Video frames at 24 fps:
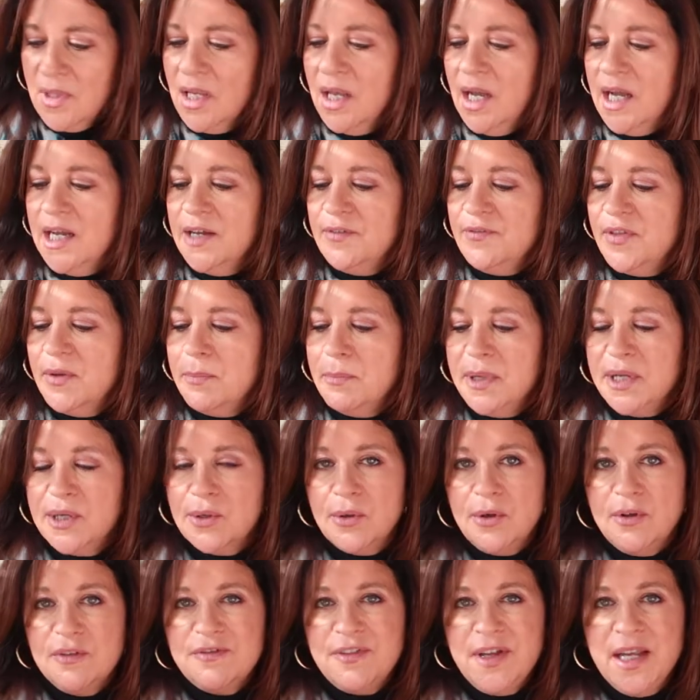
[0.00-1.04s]
I have the
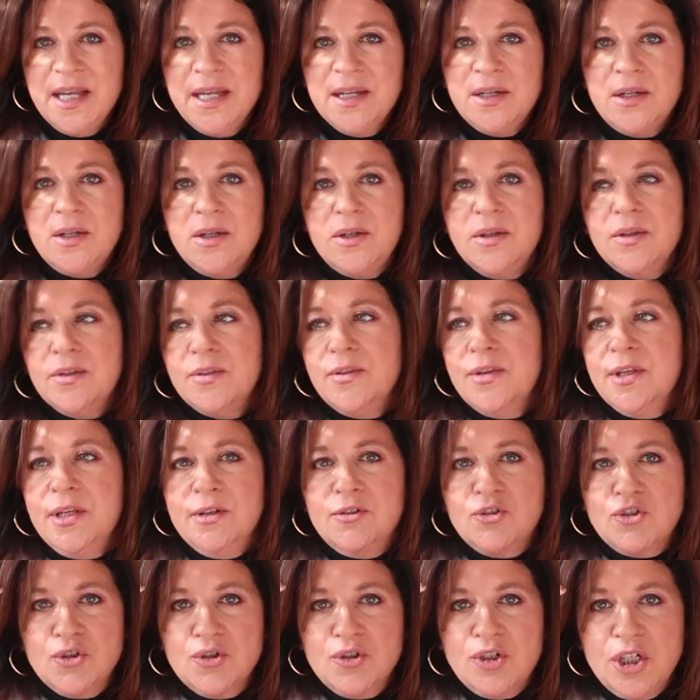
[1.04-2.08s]
Mineral Veil, the
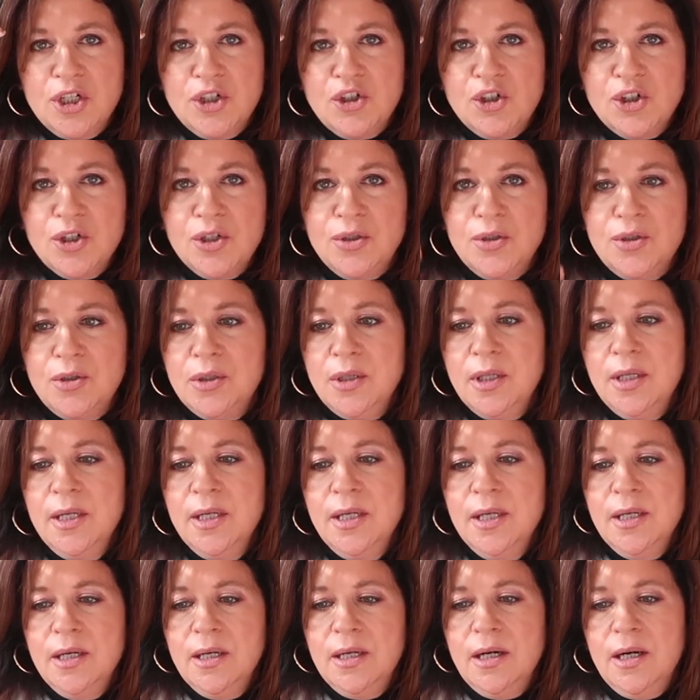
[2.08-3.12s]
traditional
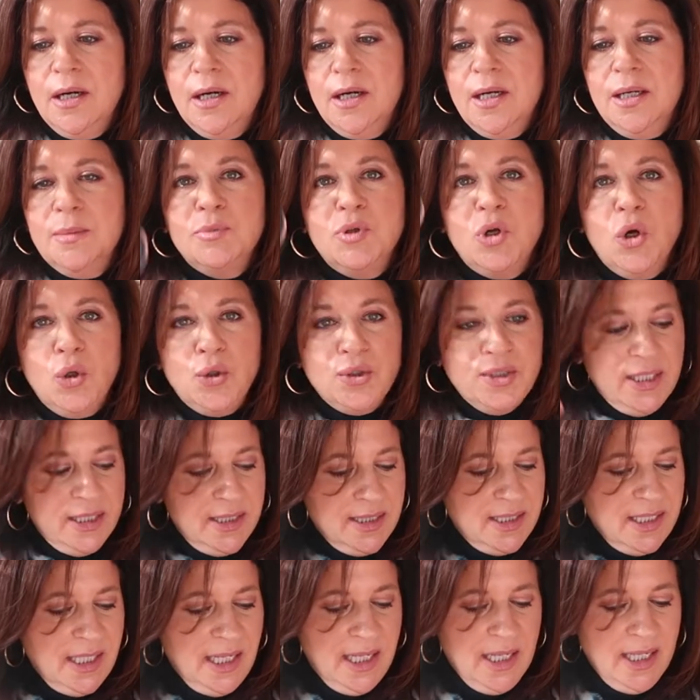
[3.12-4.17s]
golden
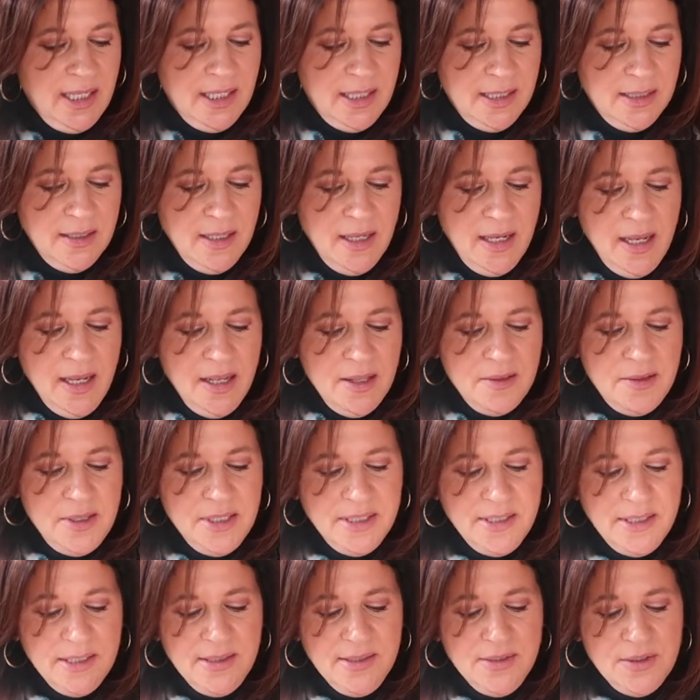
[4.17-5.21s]
tan.
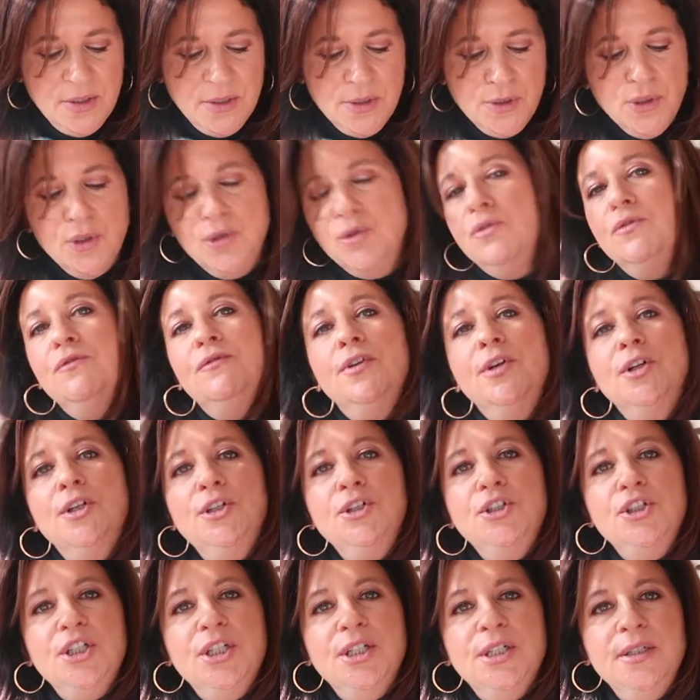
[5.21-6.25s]
This is their new
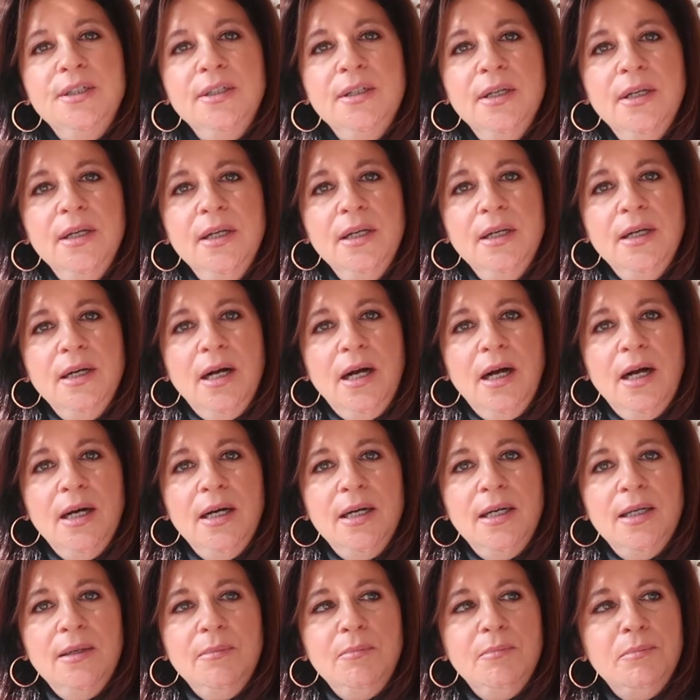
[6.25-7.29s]
version,
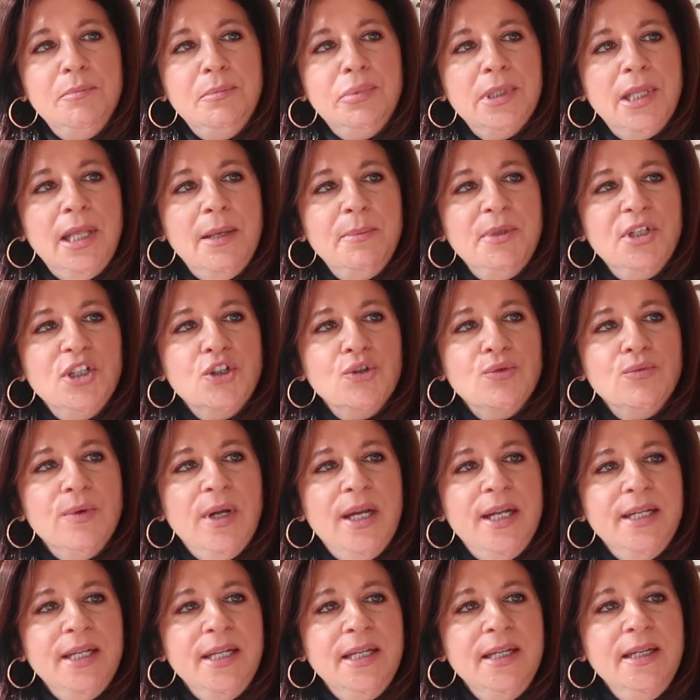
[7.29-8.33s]
Blemish
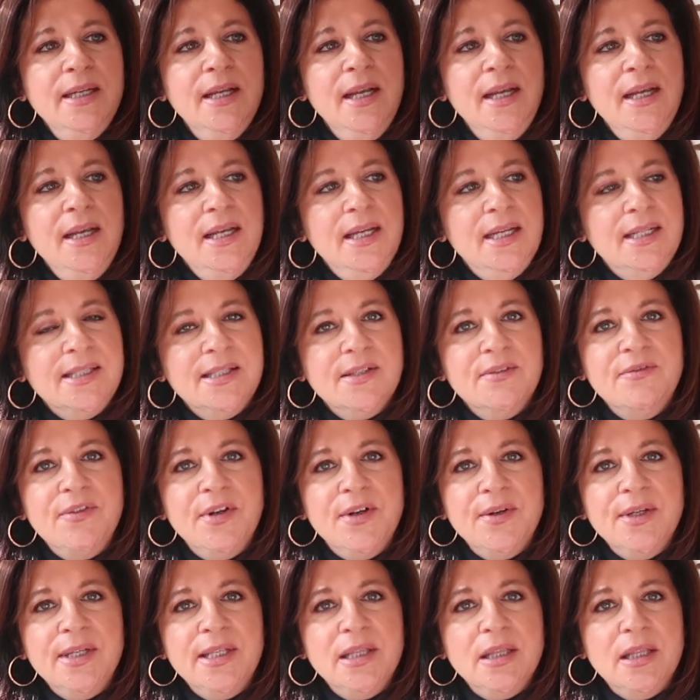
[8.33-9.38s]
Ready. It's a
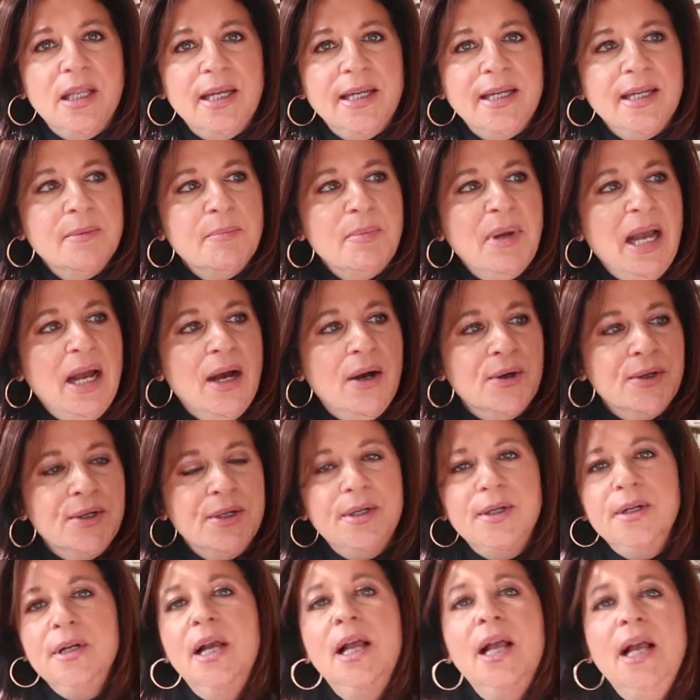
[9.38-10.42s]
very light
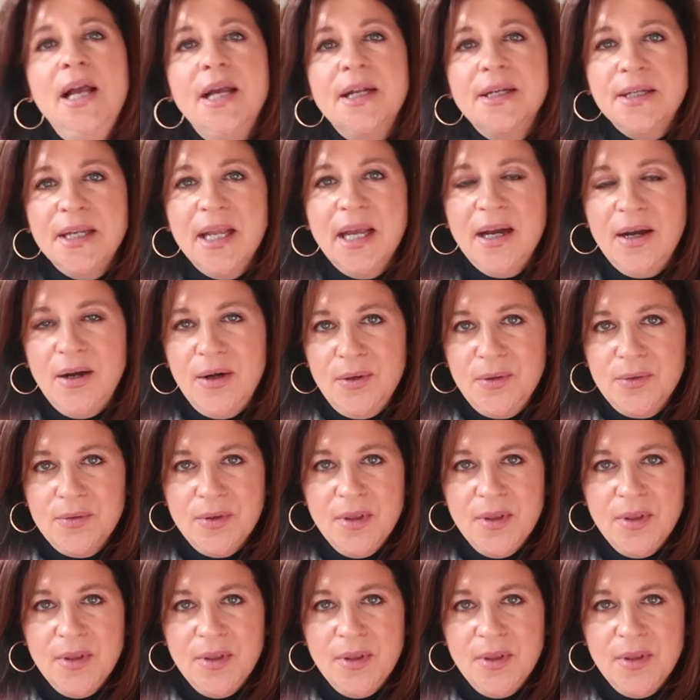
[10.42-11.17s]
powder. Now,